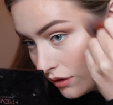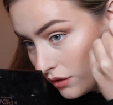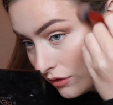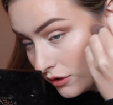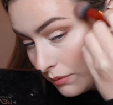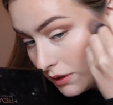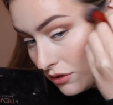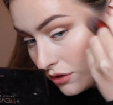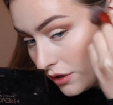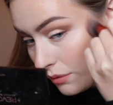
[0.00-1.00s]
Also make
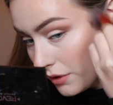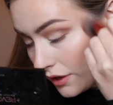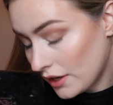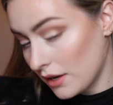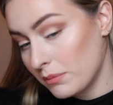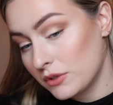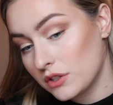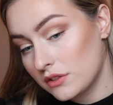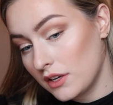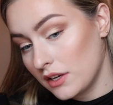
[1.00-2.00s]
sure you work it up
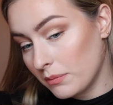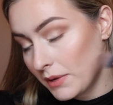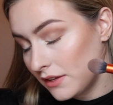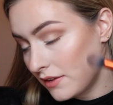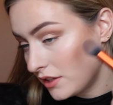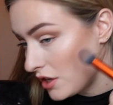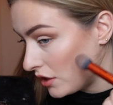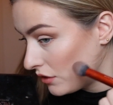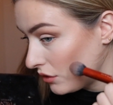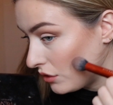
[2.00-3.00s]
just a little bit so
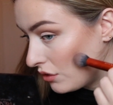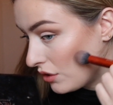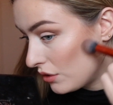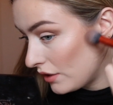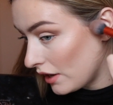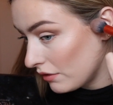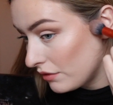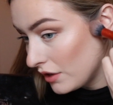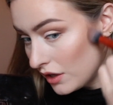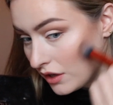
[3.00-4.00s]
that you don't have
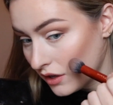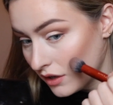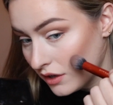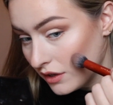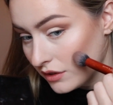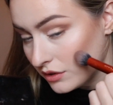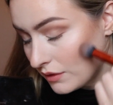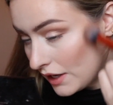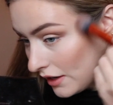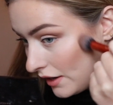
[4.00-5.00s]
a
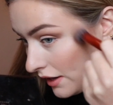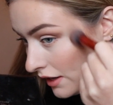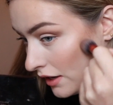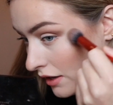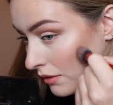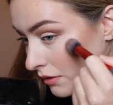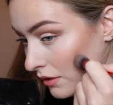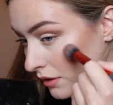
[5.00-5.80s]
straight line here.